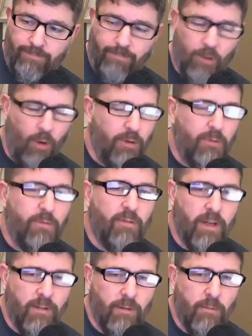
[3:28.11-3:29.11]
All you
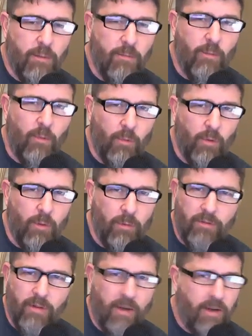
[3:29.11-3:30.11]
fancy people with rimless
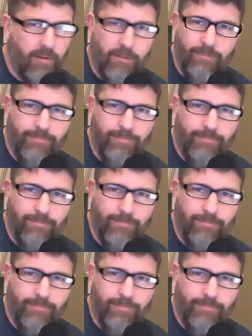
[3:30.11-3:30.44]
tanks,